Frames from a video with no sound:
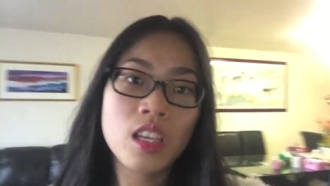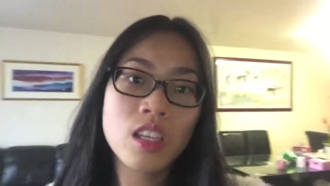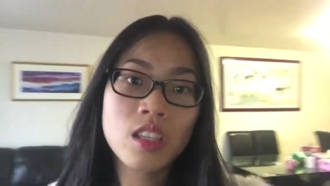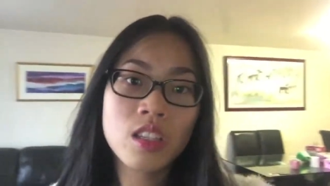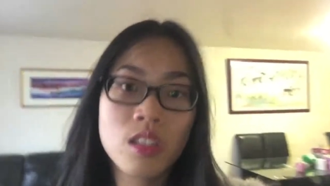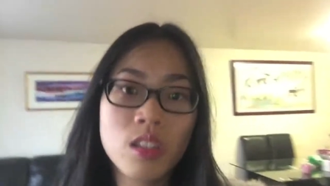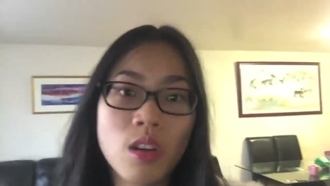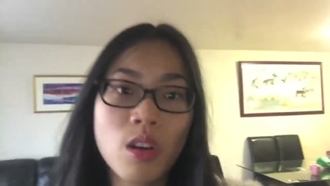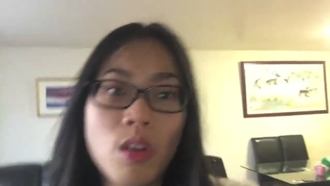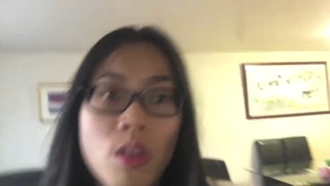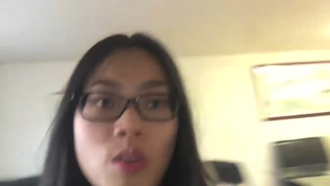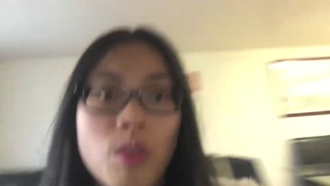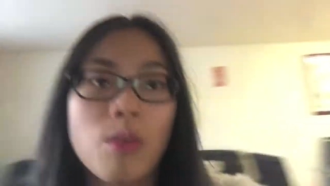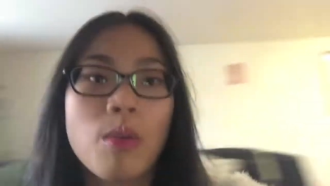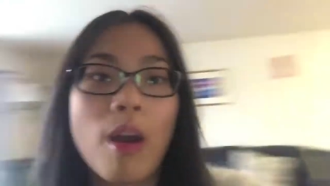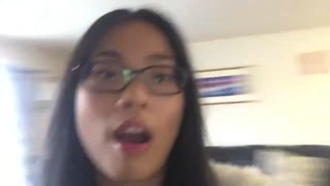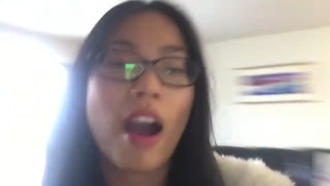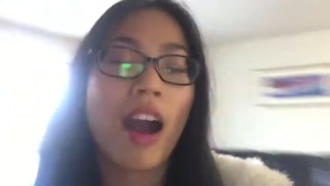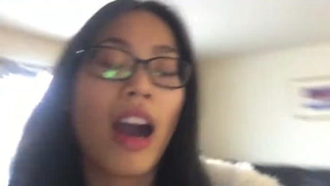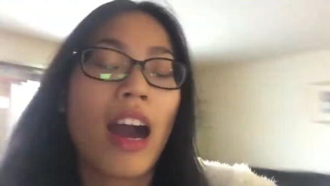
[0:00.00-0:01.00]

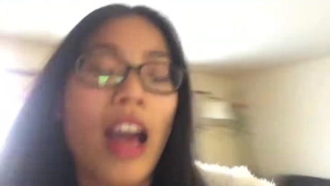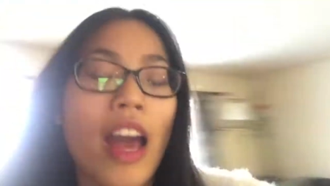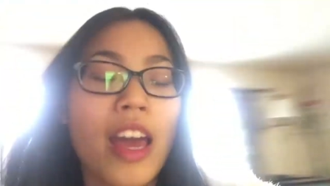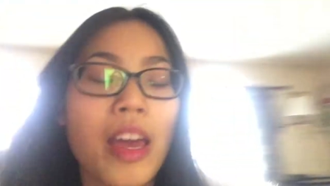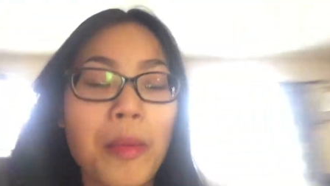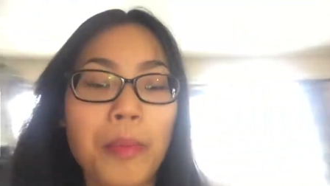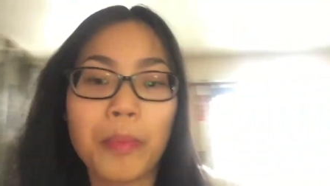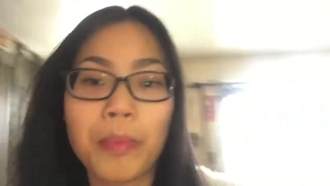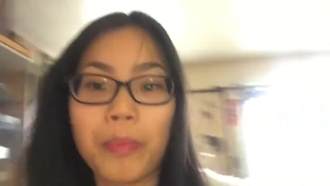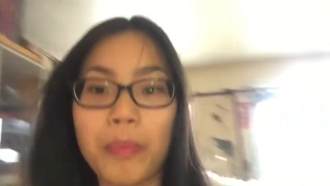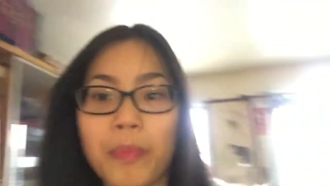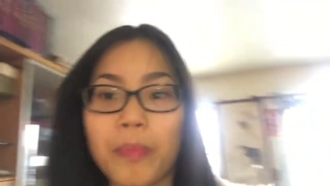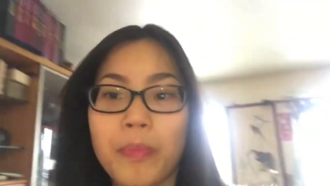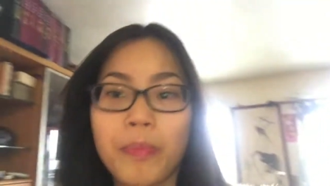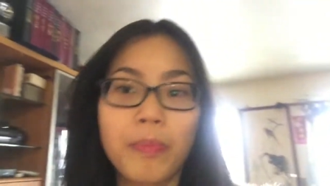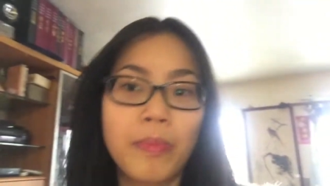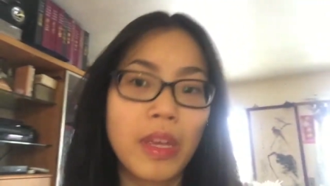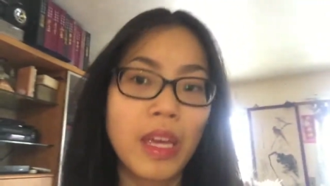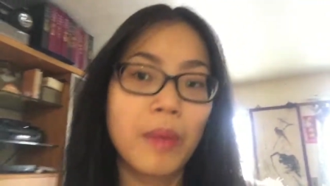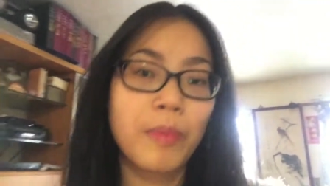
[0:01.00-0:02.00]
So I
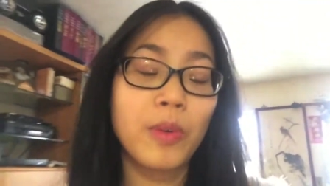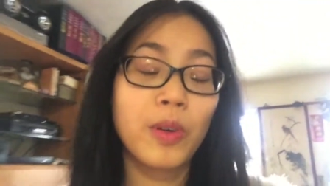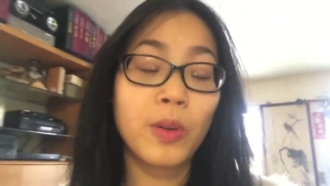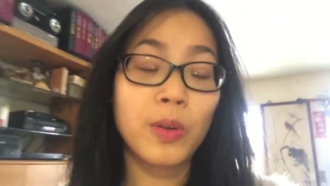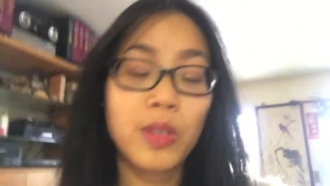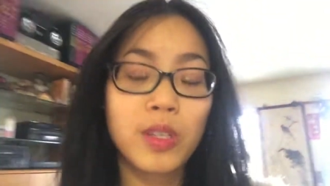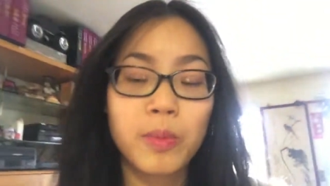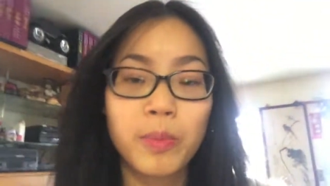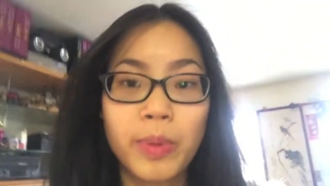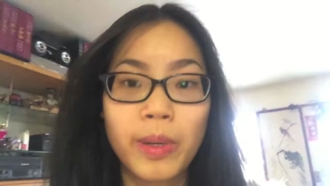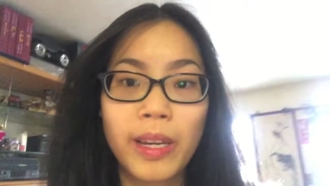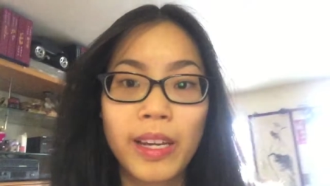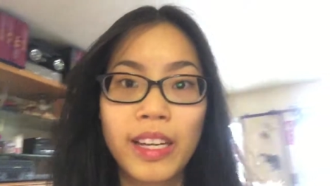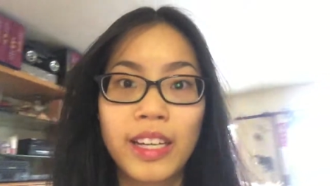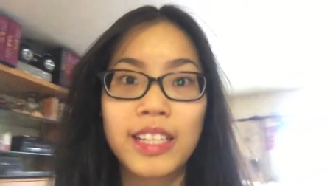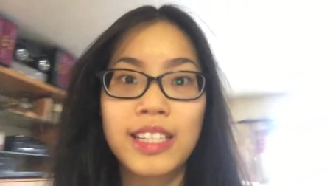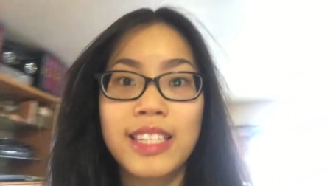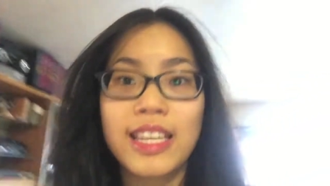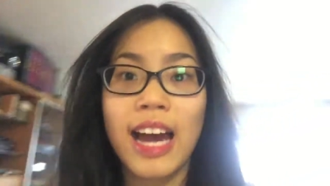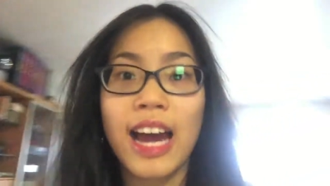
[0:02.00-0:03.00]
am going to bring
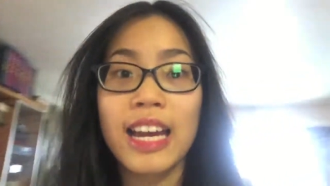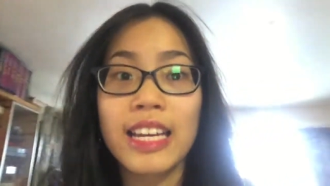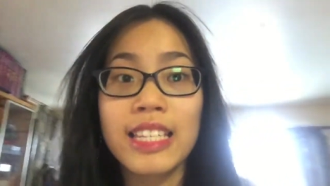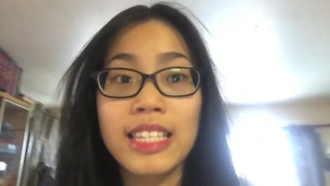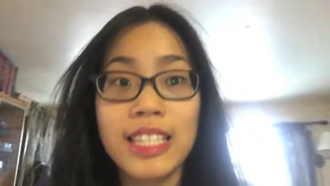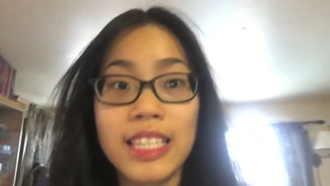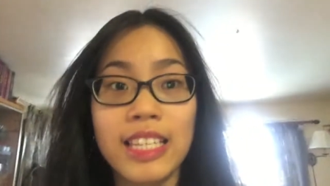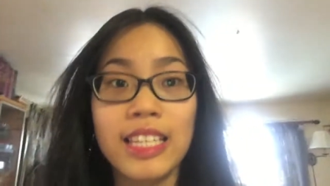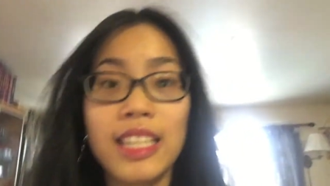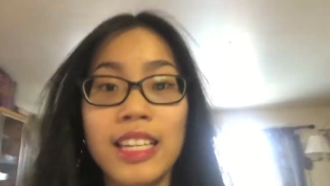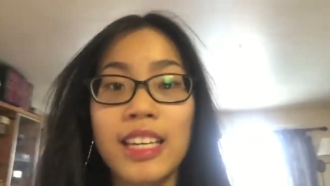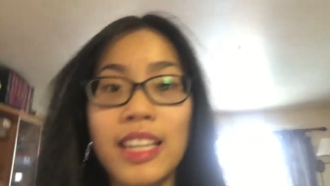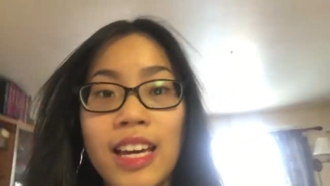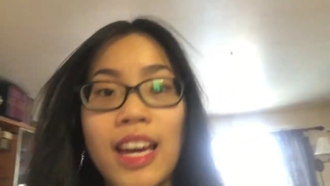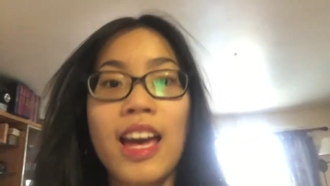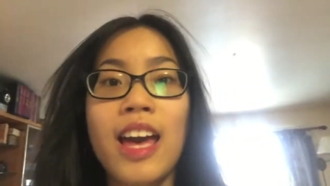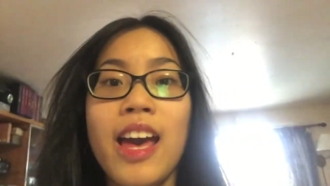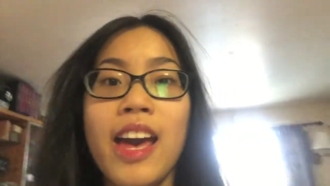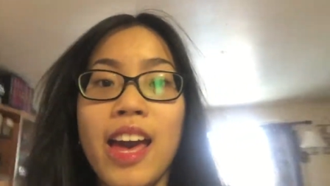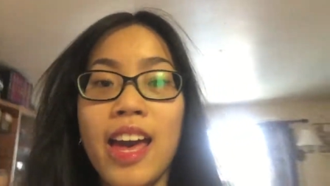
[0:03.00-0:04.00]
Thai tea
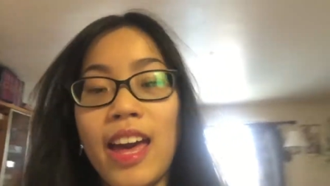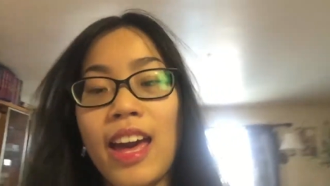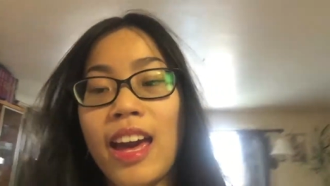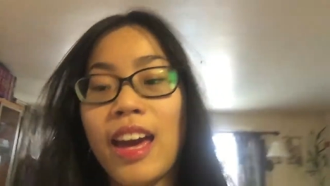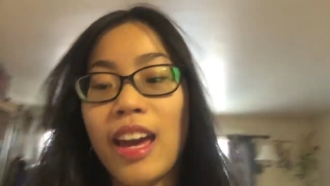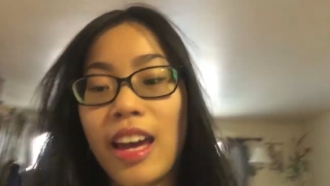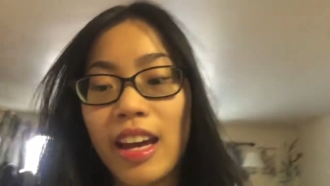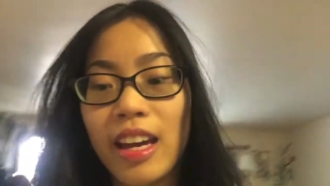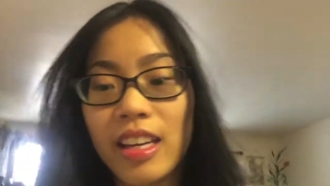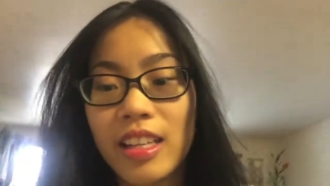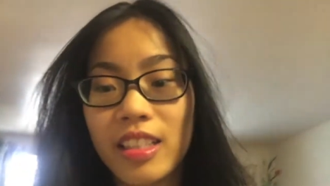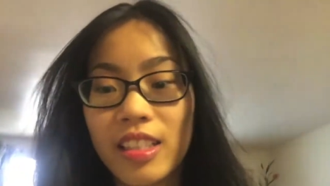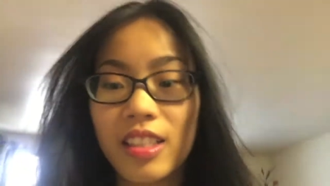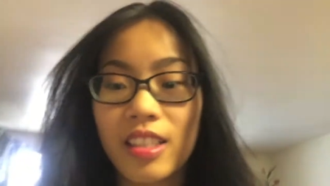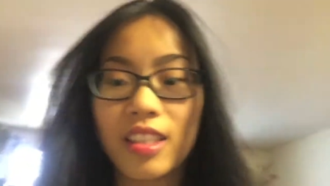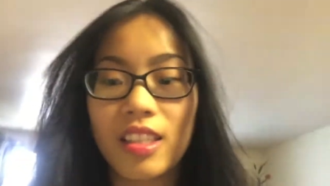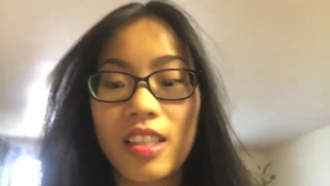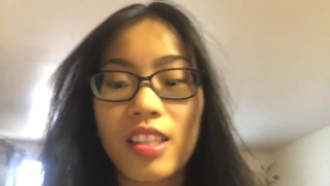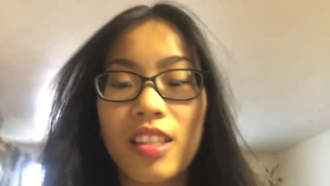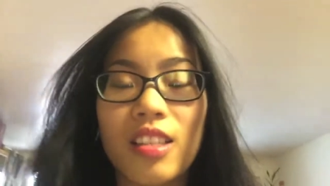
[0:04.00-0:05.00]

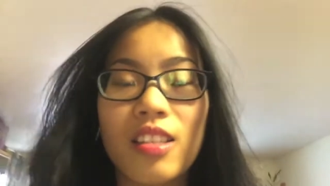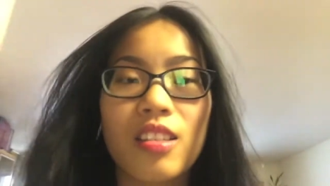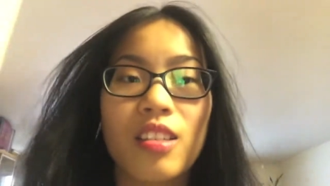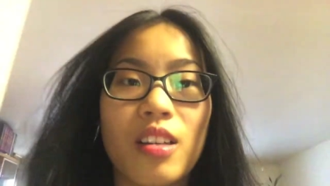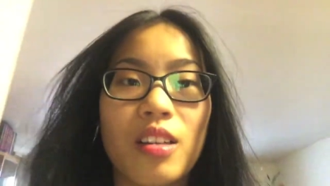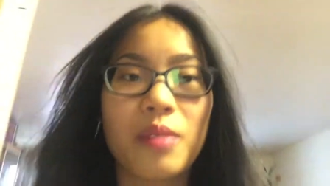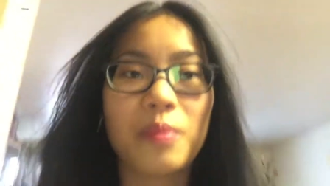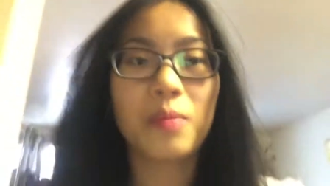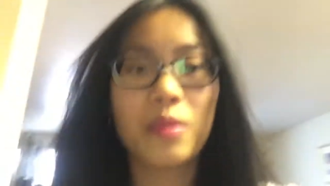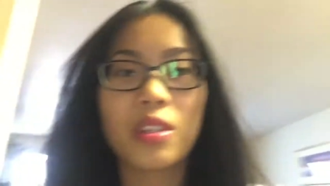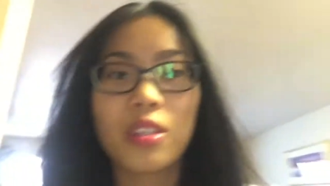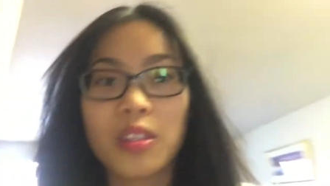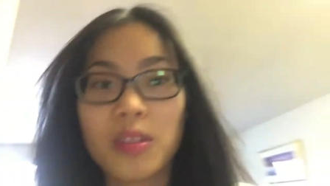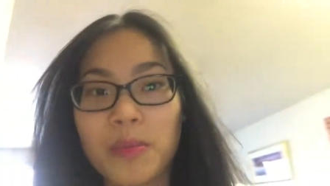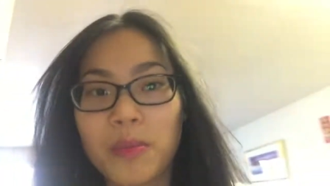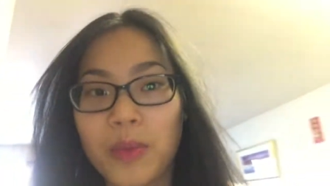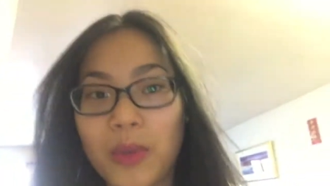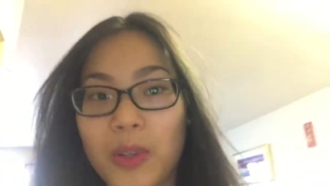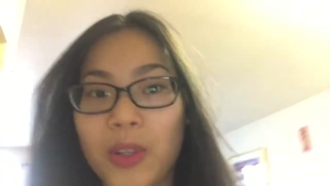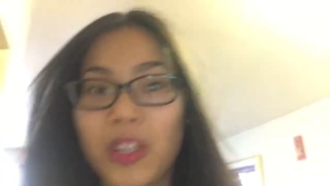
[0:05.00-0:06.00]
and some
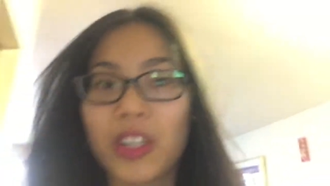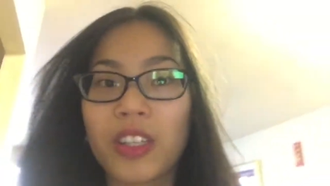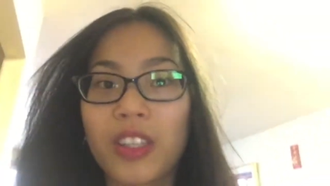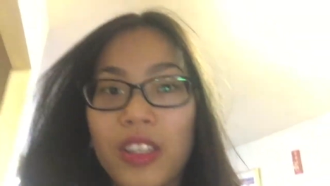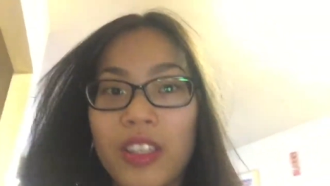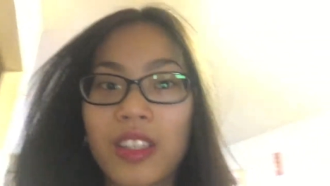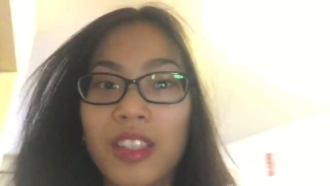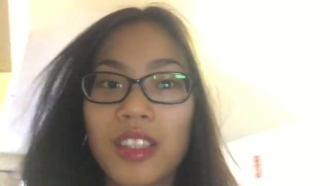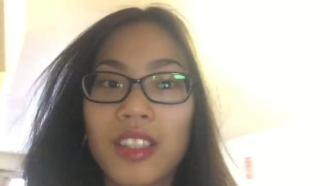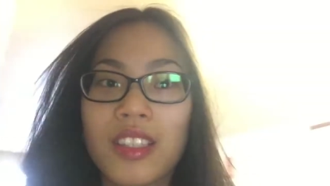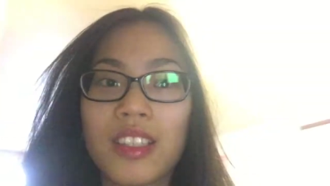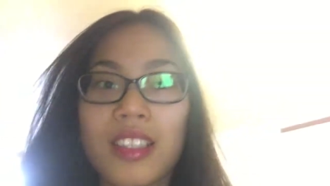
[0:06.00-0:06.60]
s'mores.